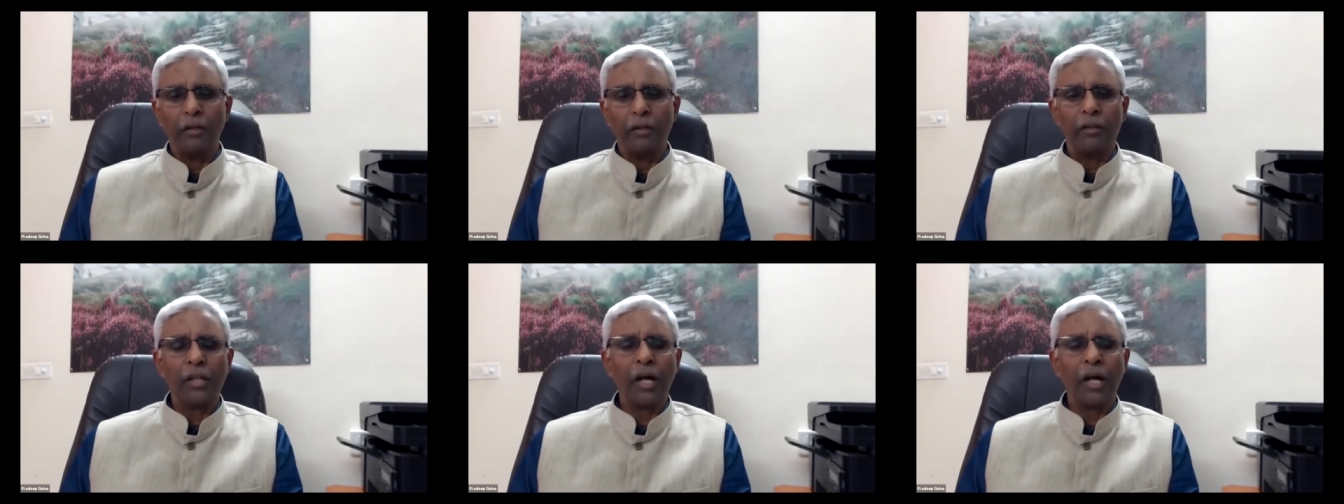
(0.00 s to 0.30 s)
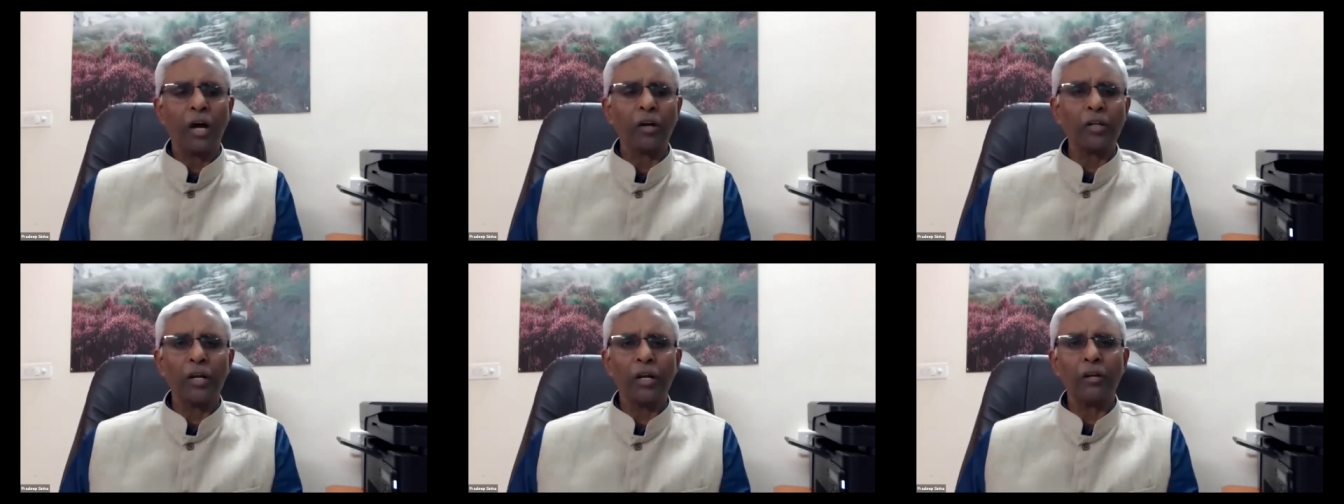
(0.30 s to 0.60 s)

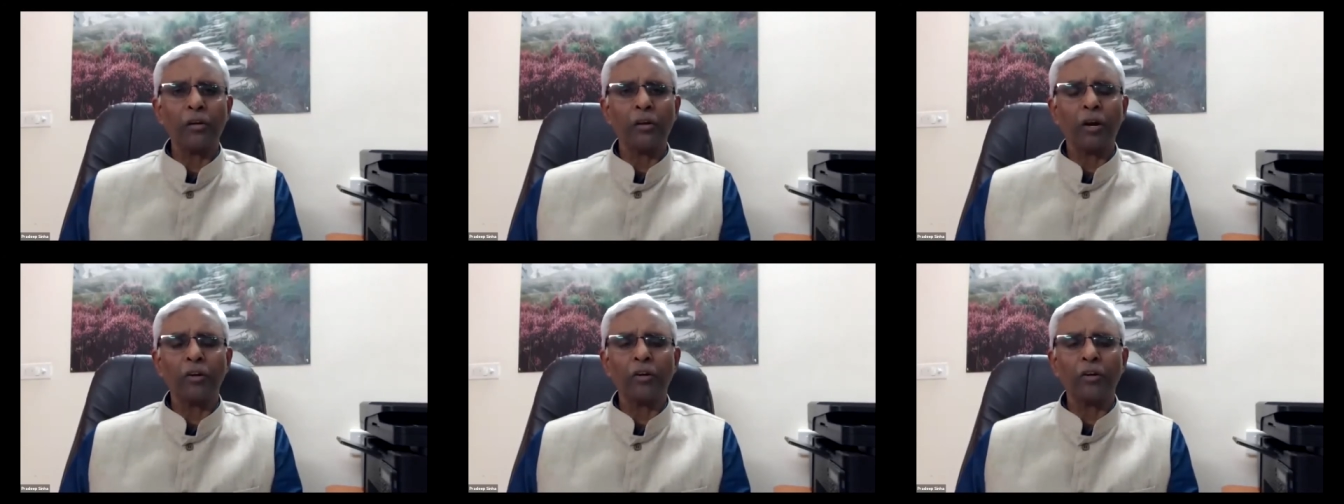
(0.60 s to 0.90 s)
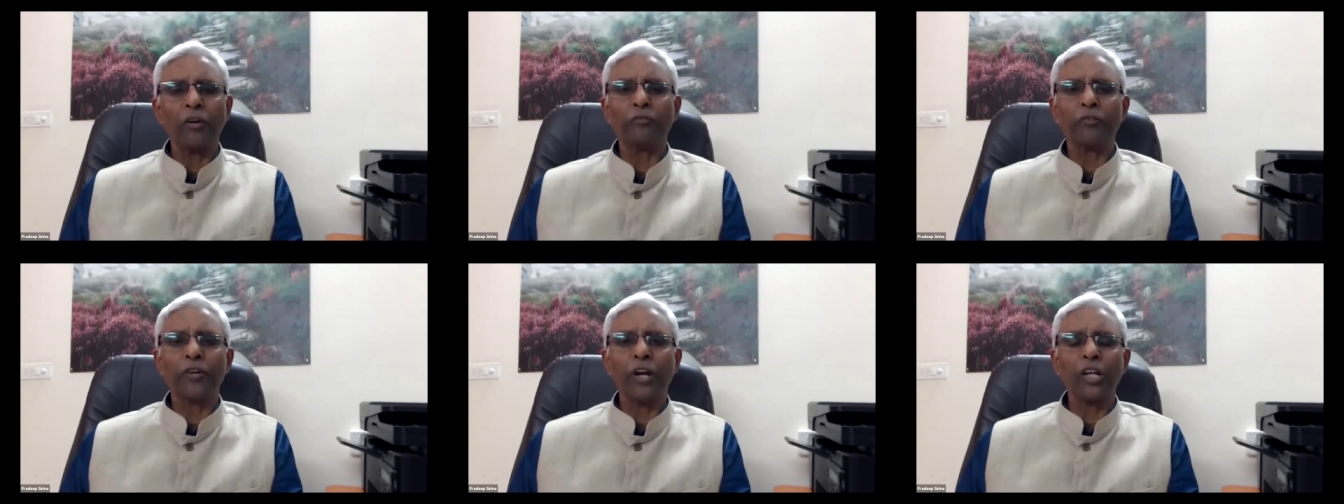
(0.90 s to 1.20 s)
Now there are a
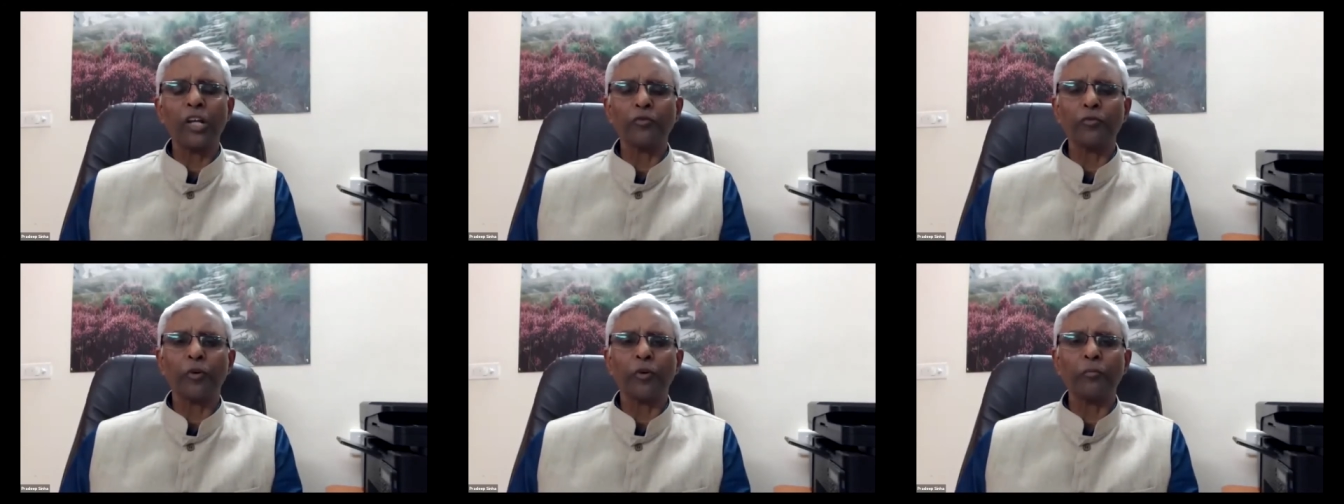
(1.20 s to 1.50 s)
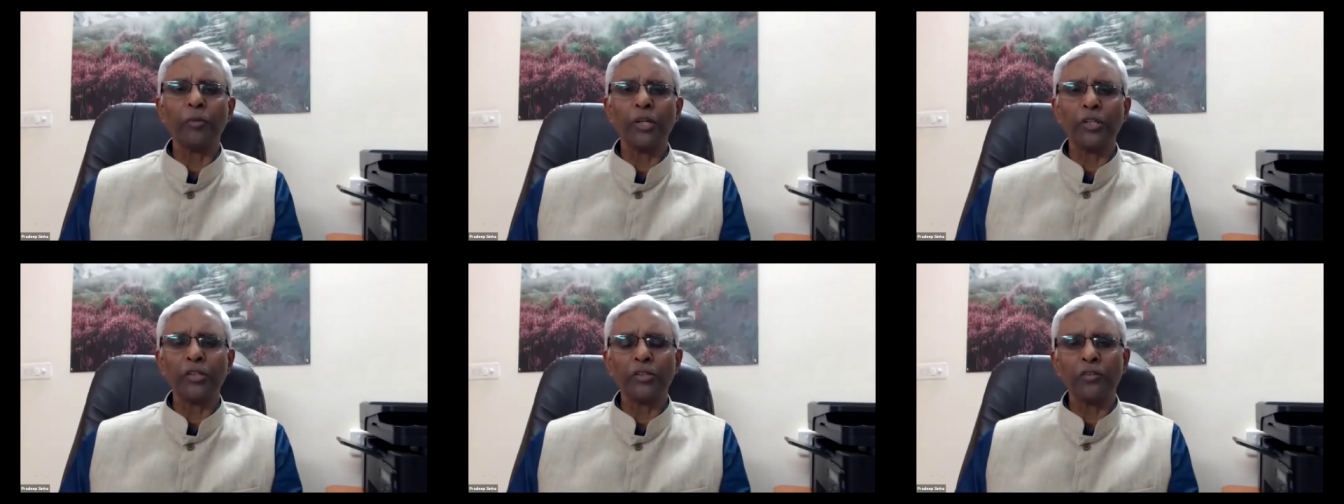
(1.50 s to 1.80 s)
lot of
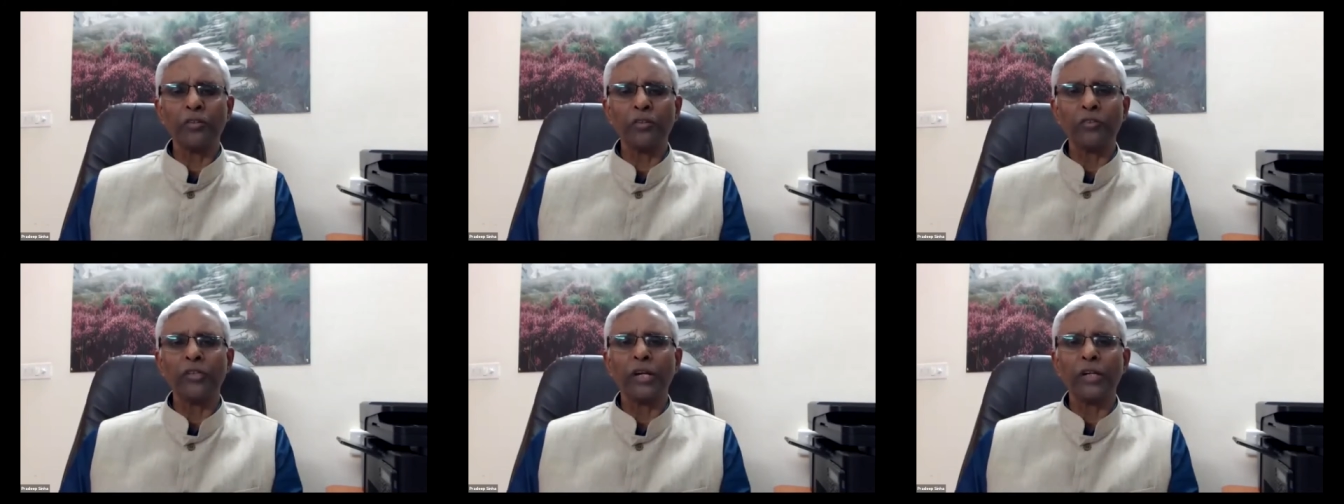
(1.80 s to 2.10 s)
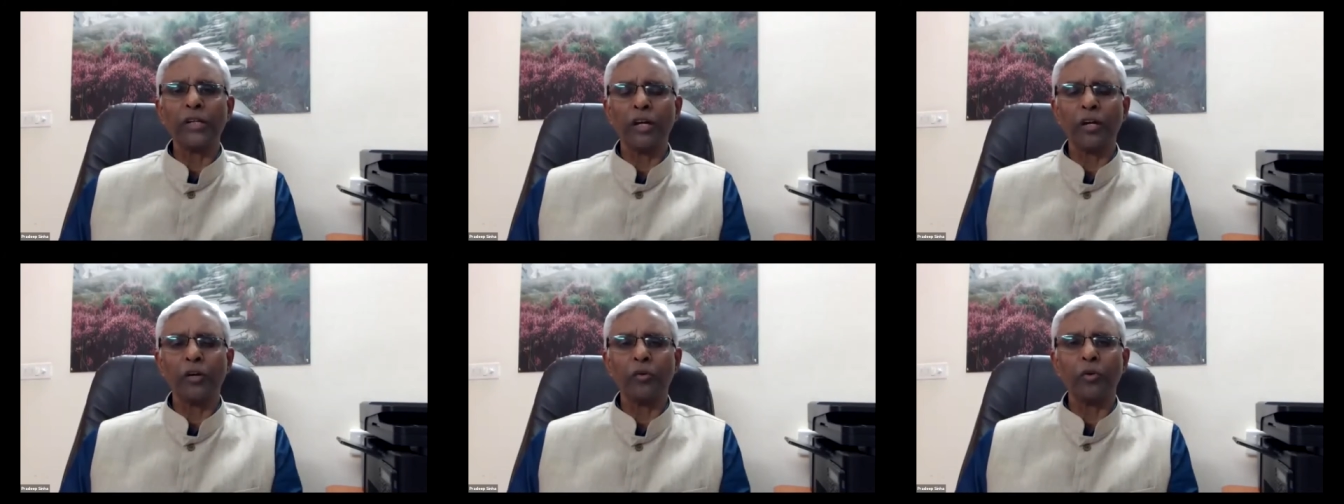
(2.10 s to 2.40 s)
transformations
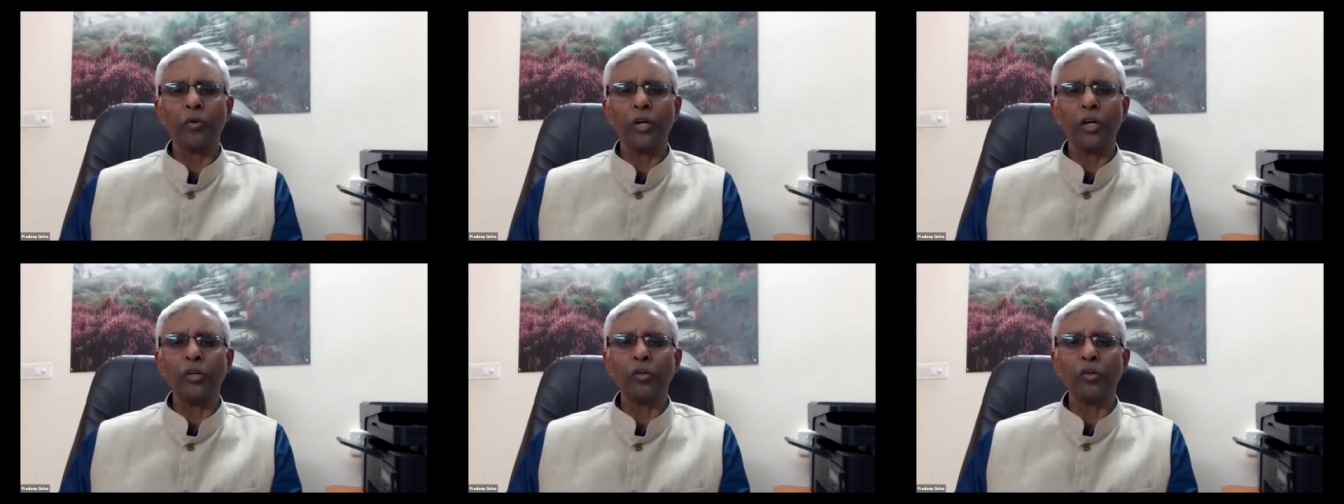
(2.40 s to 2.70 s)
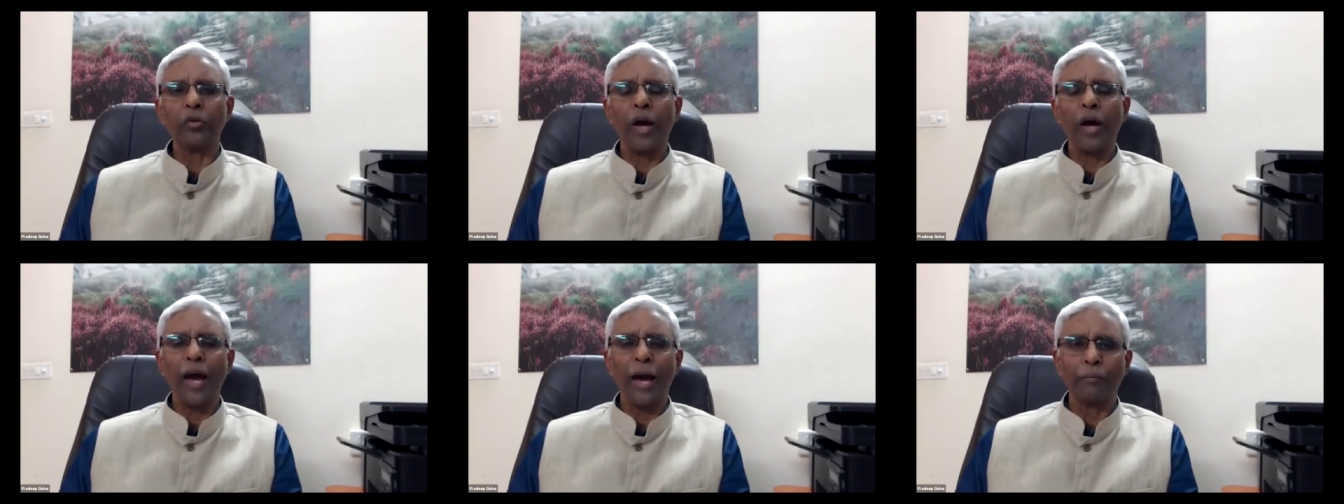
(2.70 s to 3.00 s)
that are going
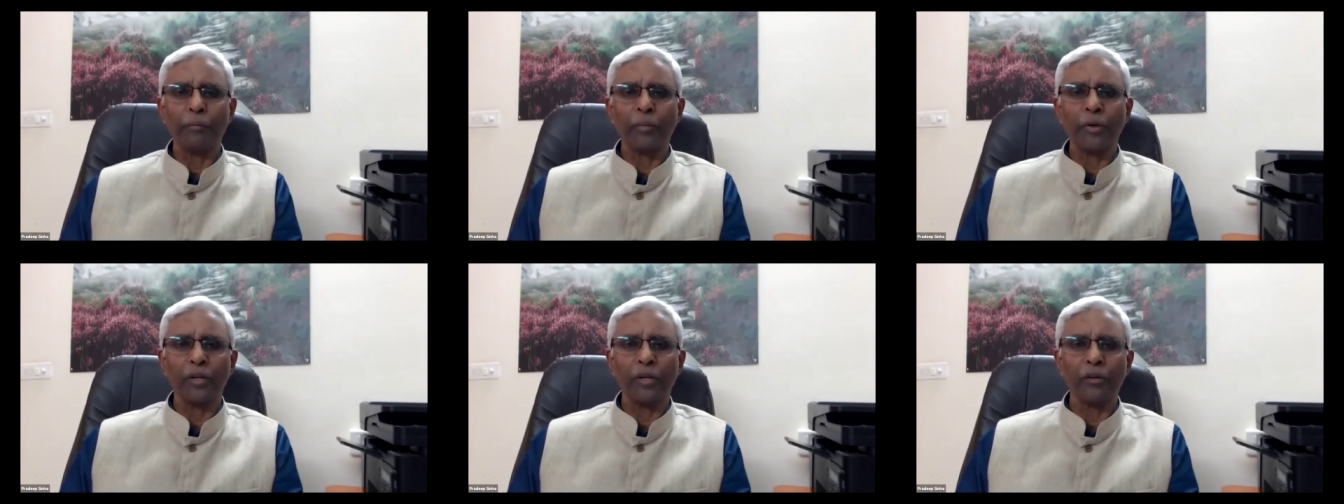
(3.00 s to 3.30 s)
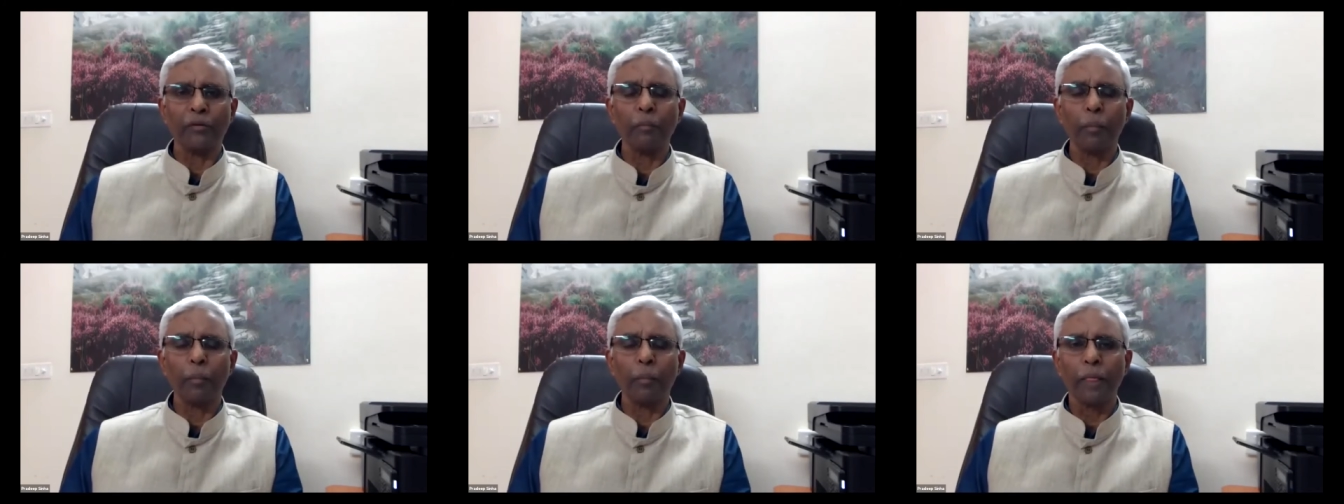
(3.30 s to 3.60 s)
to
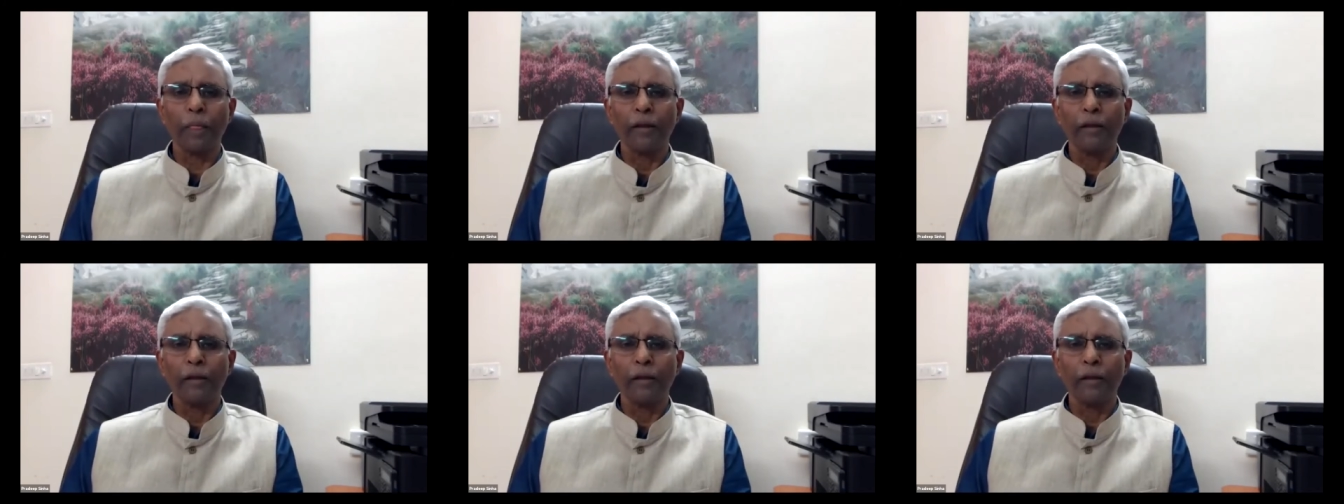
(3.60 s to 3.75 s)
happen